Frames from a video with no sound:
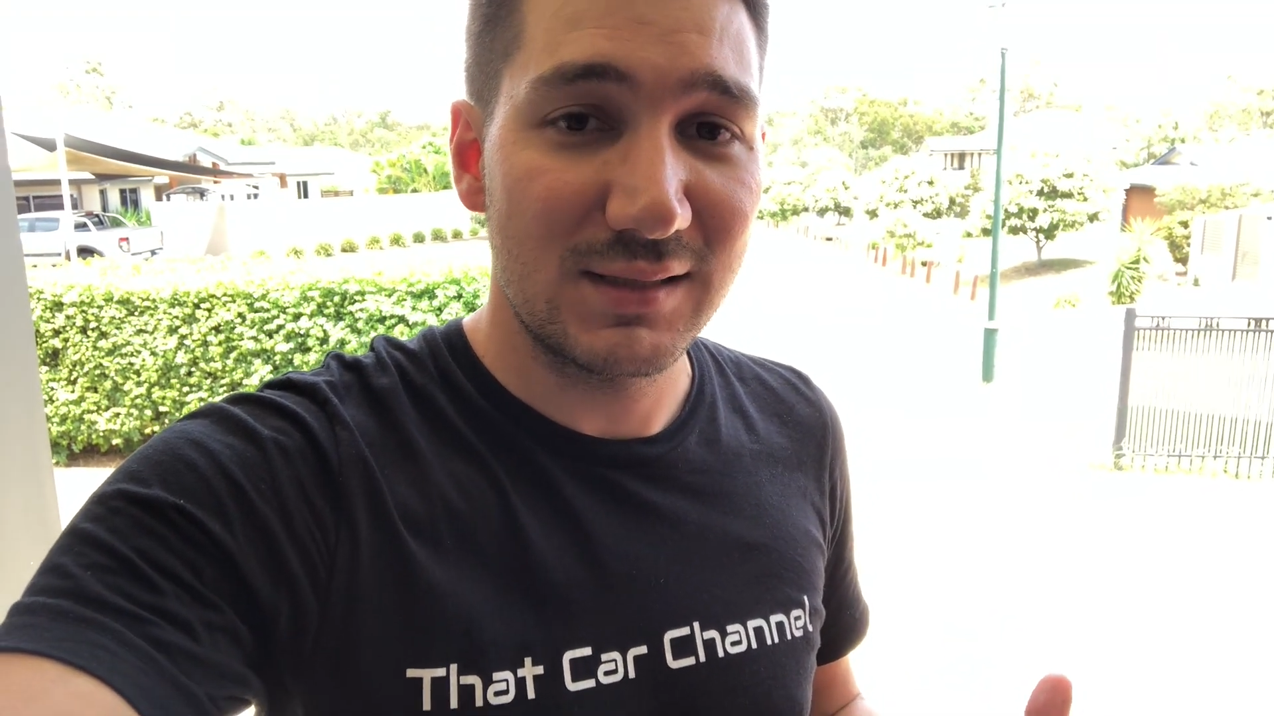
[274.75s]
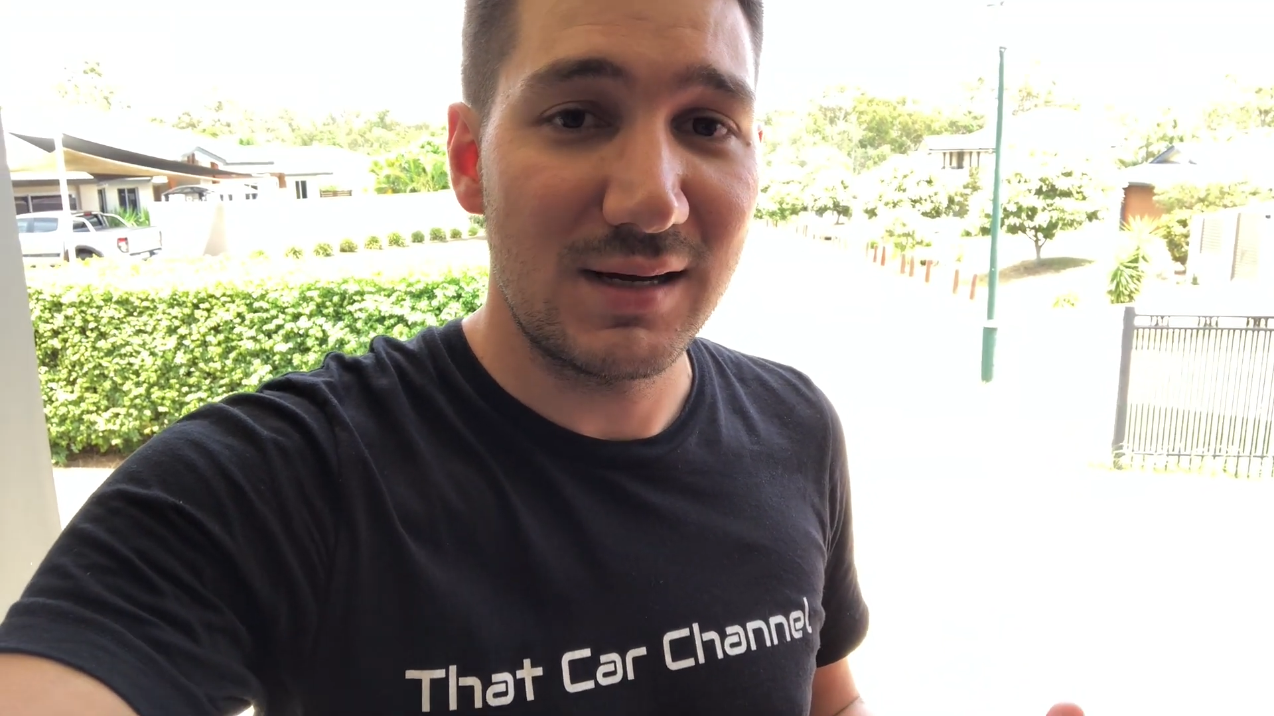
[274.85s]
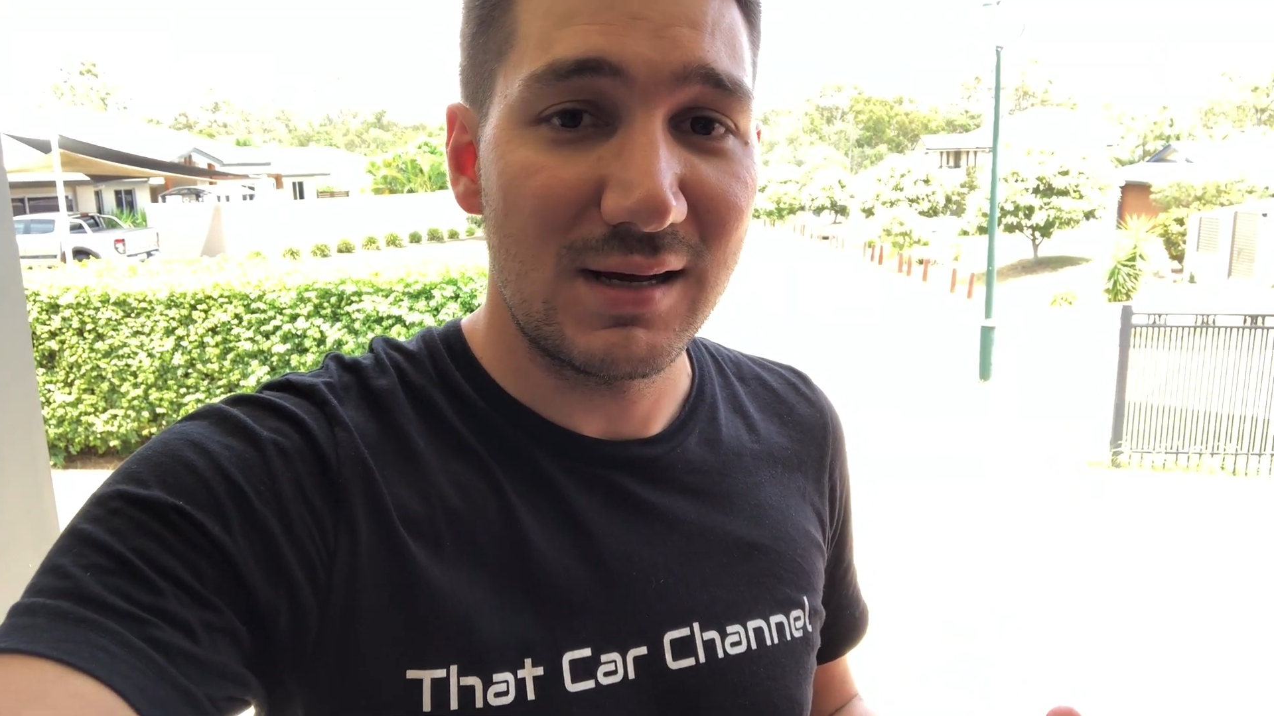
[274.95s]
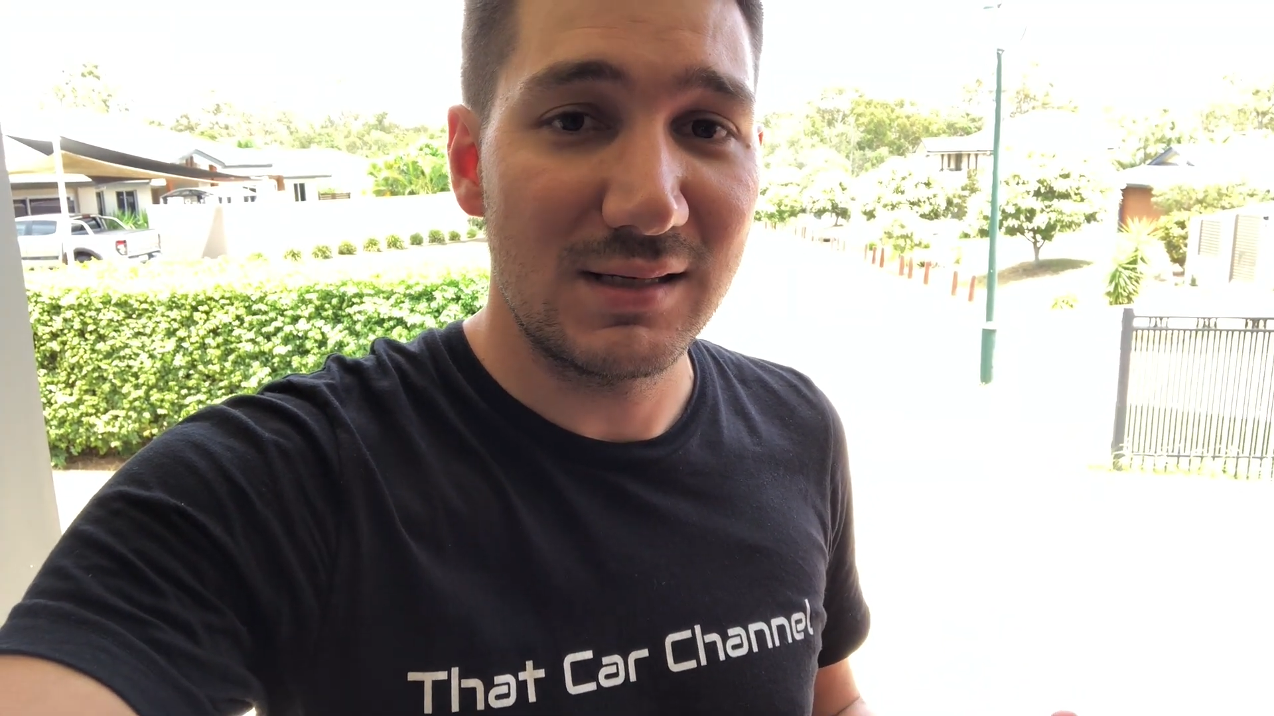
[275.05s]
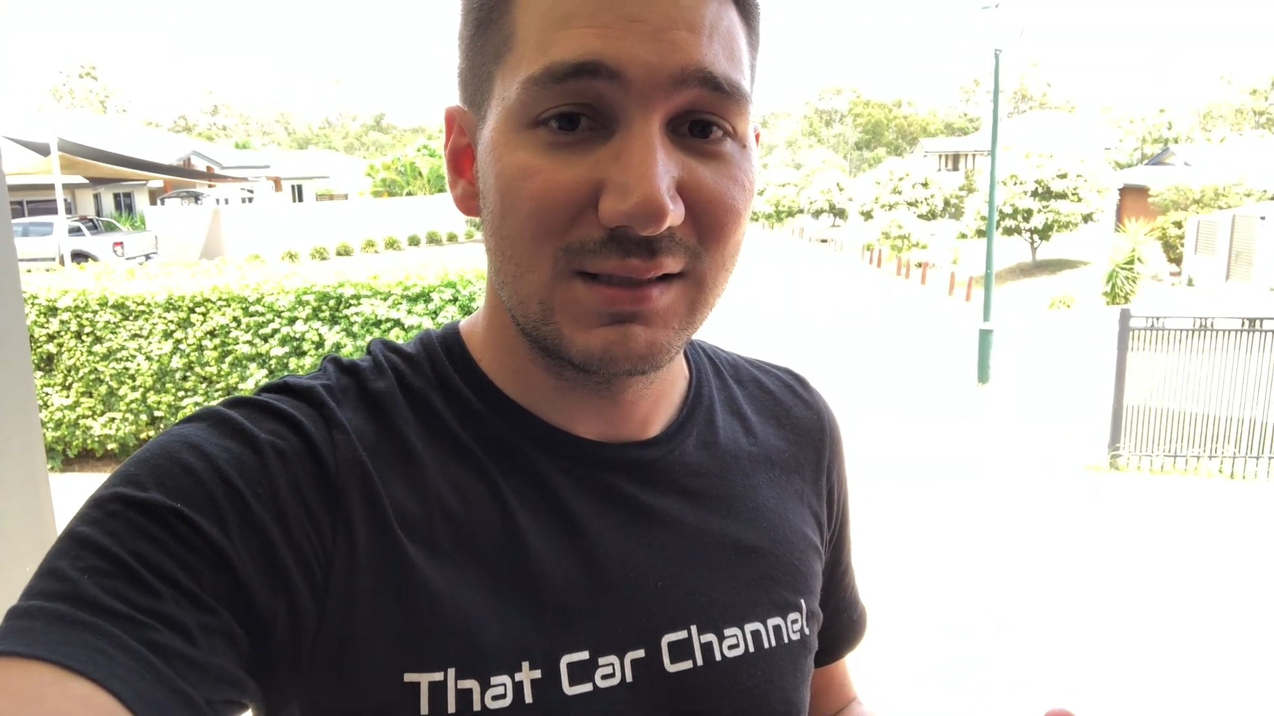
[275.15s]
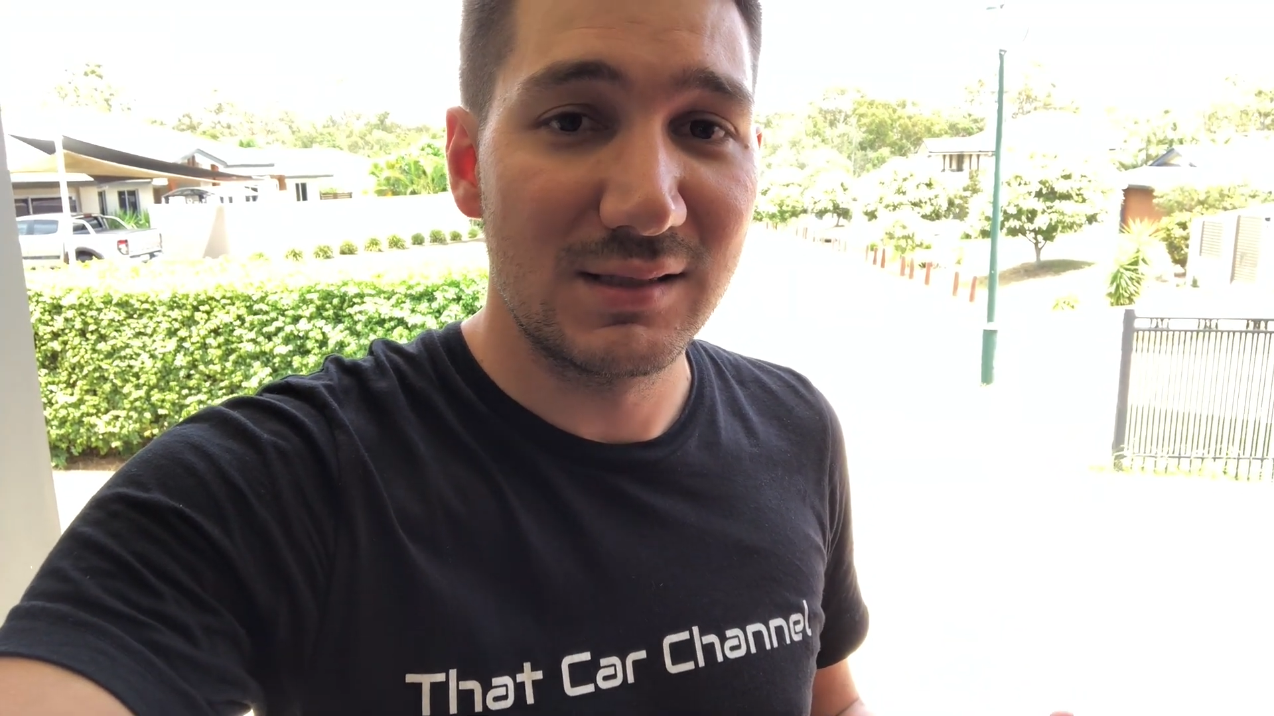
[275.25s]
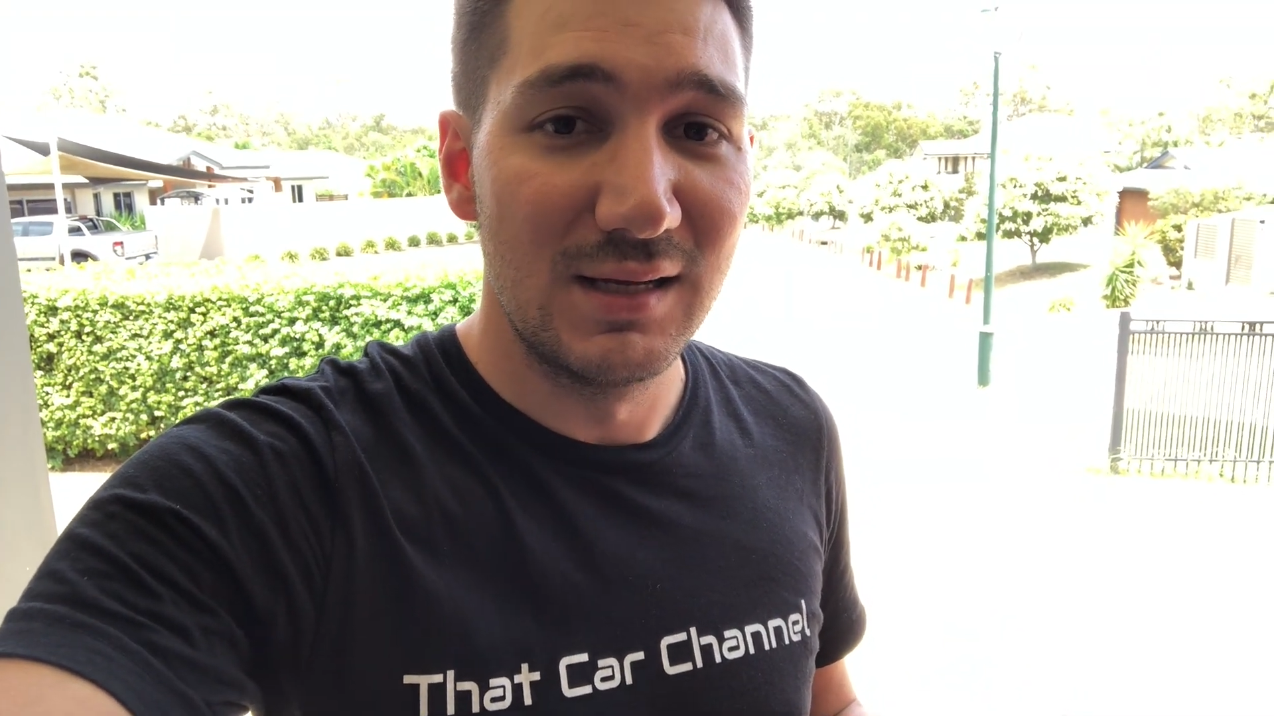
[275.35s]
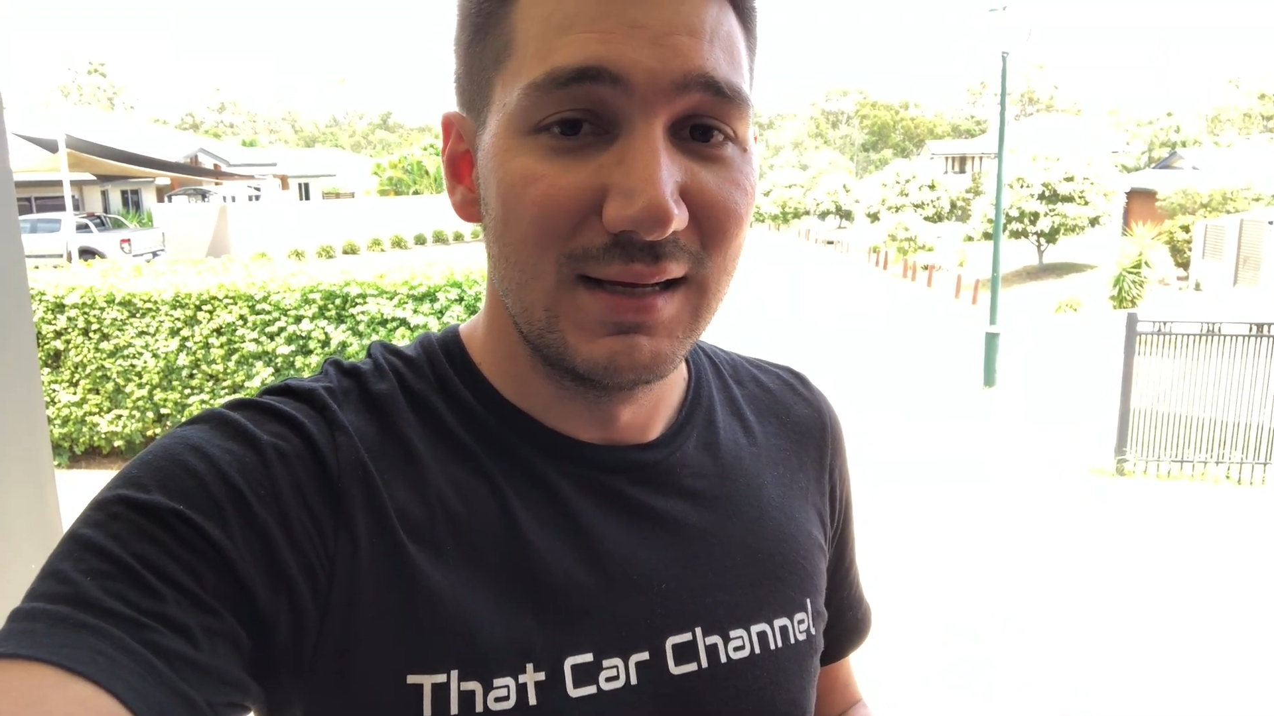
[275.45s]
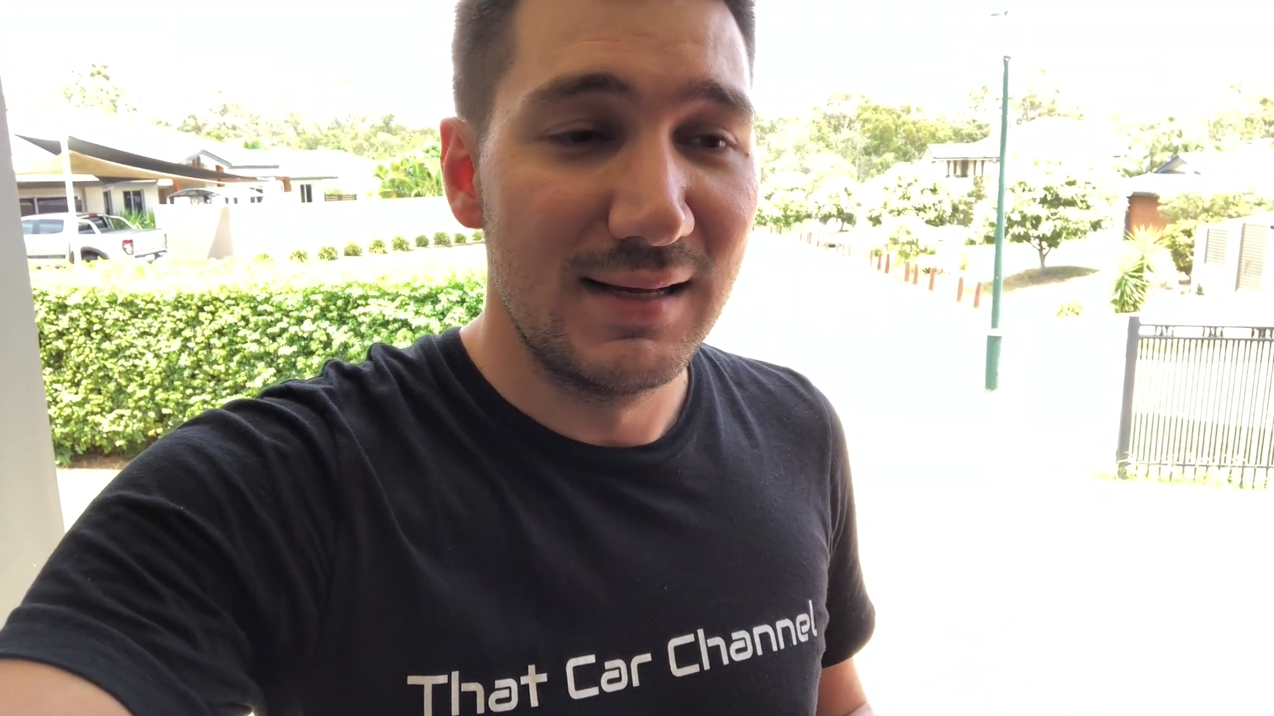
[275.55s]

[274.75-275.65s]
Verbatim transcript: cars.